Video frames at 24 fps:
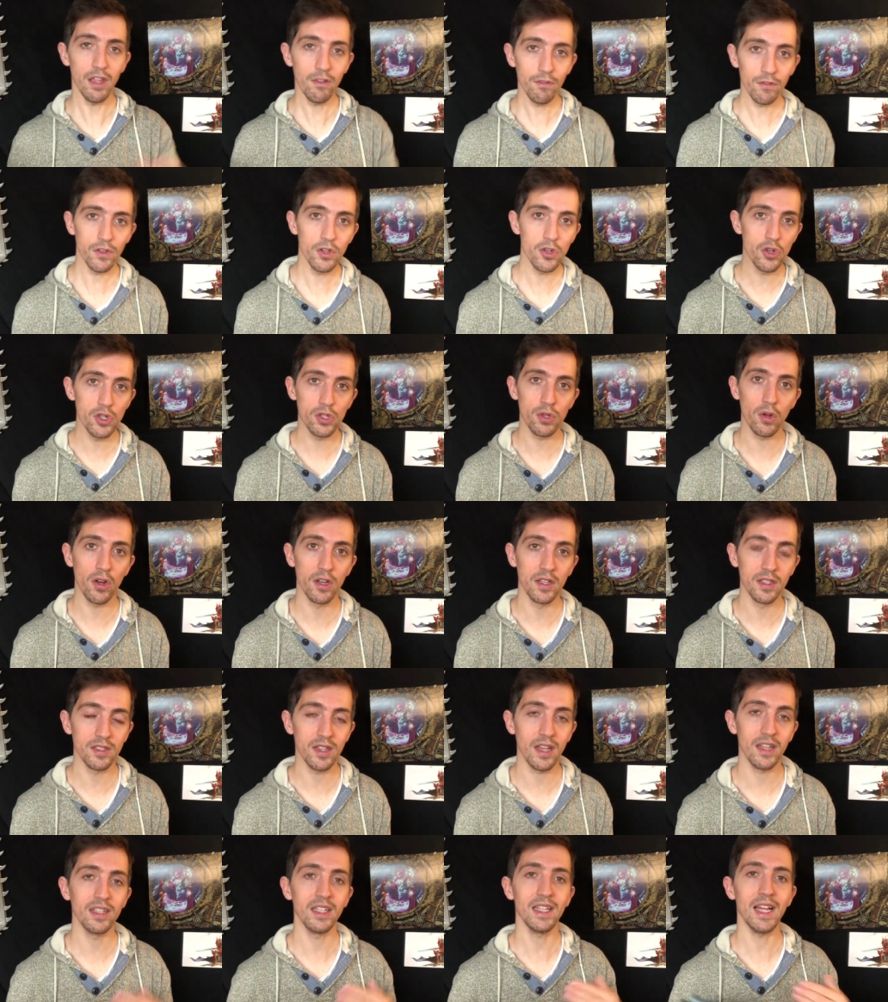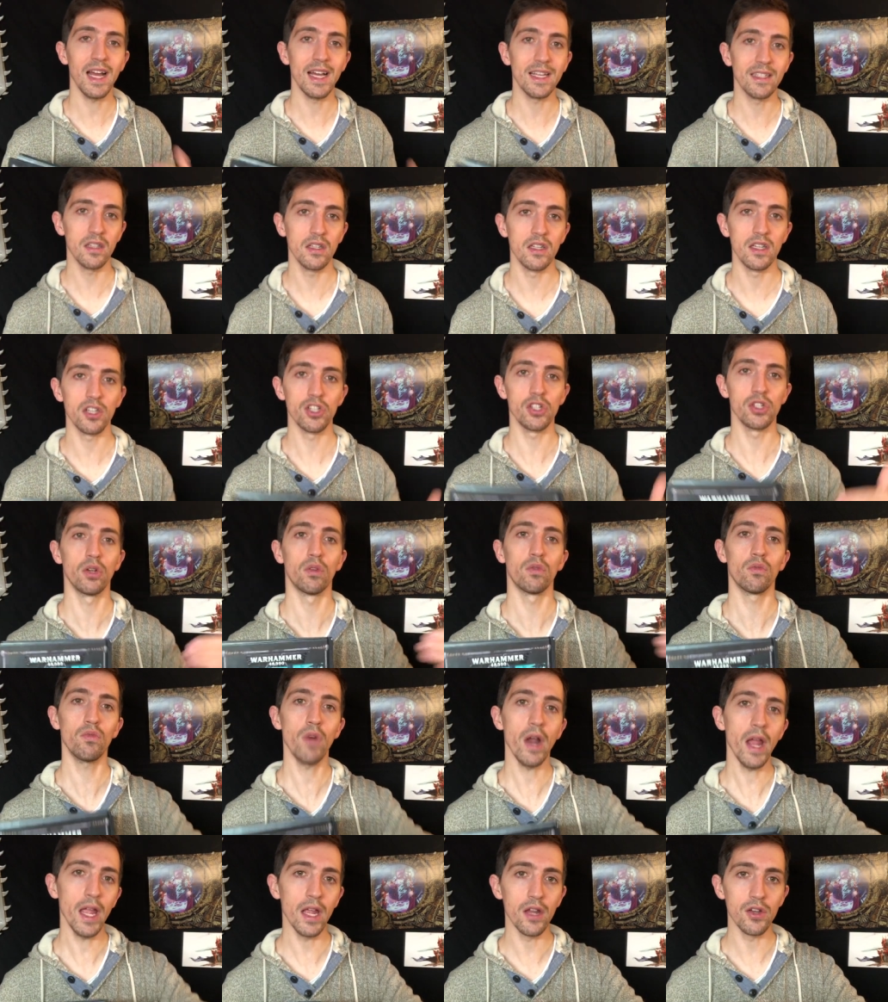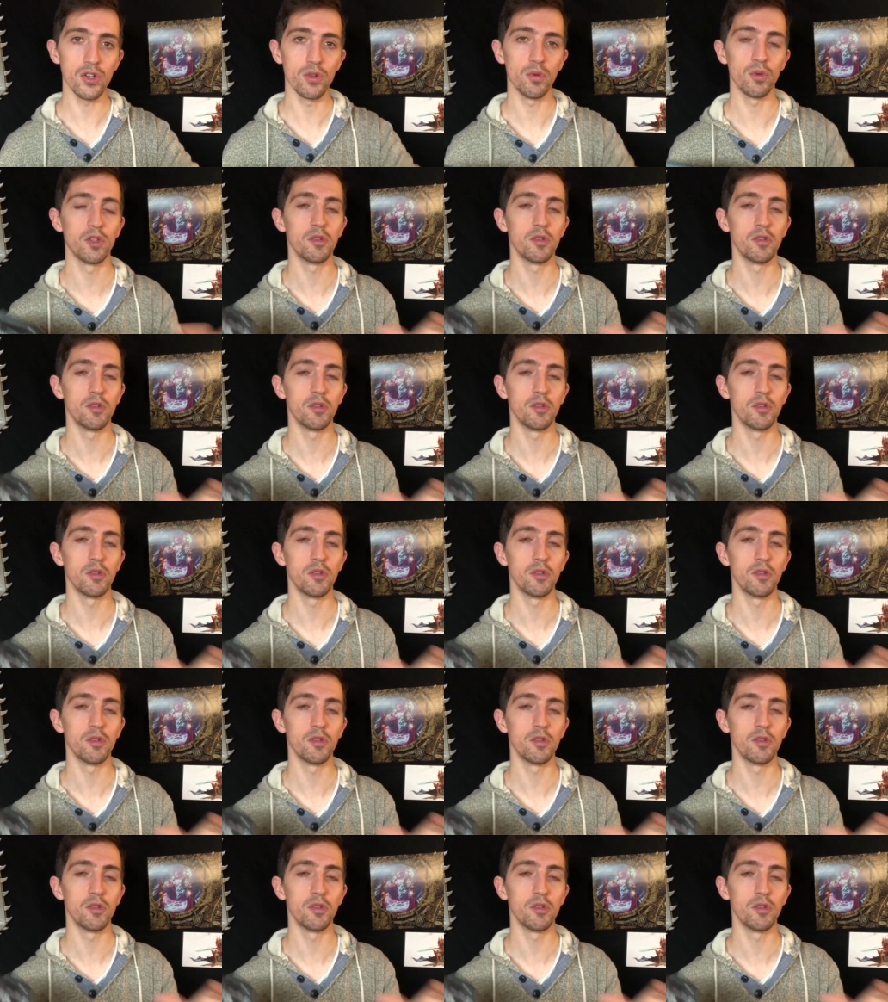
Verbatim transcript: infantry squad inside that has additional range,